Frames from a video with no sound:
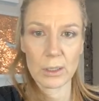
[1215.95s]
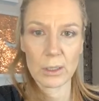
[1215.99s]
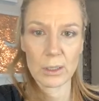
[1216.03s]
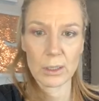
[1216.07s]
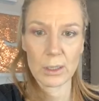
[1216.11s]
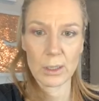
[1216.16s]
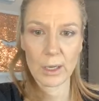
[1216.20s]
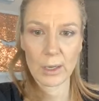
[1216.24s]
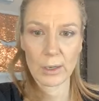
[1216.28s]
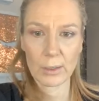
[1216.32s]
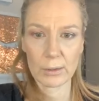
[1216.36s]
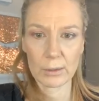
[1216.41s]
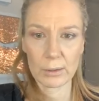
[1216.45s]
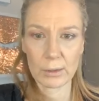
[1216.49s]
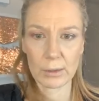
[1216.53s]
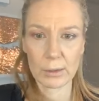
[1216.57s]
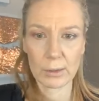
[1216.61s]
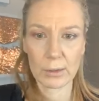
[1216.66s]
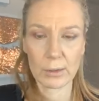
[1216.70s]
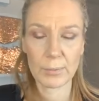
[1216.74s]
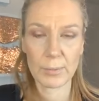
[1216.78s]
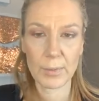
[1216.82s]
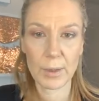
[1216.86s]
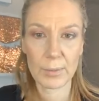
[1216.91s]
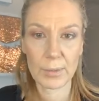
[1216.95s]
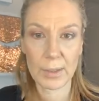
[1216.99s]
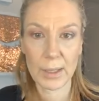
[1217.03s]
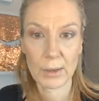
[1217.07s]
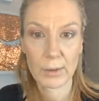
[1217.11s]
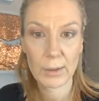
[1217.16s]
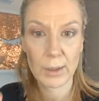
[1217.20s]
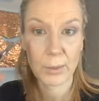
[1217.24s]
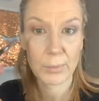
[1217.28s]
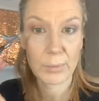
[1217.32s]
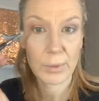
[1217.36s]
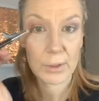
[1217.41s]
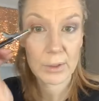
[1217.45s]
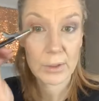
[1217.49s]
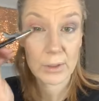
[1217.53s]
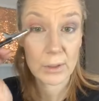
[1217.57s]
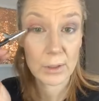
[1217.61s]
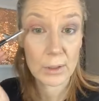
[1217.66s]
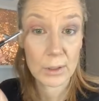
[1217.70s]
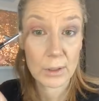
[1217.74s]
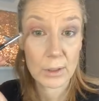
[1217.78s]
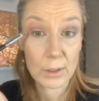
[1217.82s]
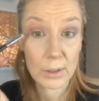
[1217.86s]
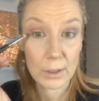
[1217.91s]
There, maybe that'll help.
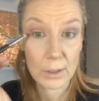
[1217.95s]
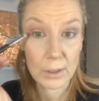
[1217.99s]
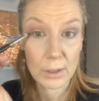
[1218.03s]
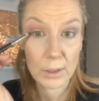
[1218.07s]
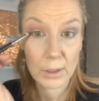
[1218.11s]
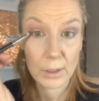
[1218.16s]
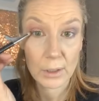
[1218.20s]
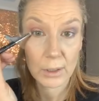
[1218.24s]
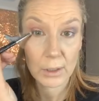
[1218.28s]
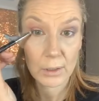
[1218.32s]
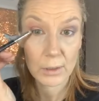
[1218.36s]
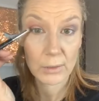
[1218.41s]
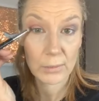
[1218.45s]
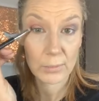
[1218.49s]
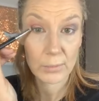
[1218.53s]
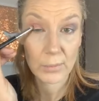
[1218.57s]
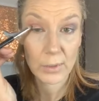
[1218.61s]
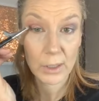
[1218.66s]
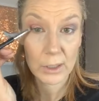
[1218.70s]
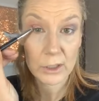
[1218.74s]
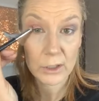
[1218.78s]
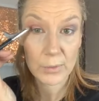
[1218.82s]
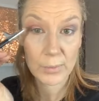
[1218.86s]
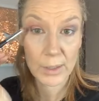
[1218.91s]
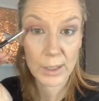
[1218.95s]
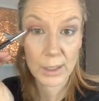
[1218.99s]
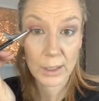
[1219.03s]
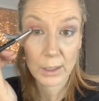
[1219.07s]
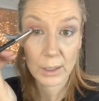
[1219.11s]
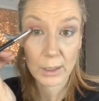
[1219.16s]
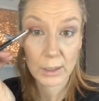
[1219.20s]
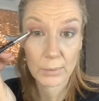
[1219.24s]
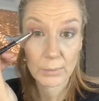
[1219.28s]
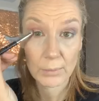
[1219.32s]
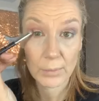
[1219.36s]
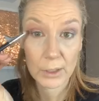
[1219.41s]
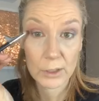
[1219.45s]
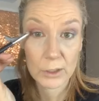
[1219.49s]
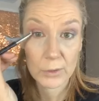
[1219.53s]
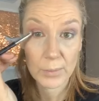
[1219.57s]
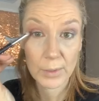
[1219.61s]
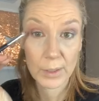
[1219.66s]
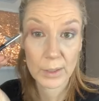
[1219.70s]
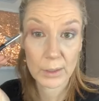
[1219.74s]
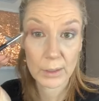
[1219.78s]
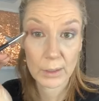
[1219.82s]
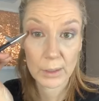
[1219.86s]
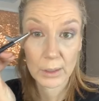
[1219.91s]
Much better, much
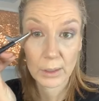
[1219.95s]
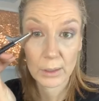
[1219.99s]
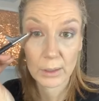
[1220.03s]
better.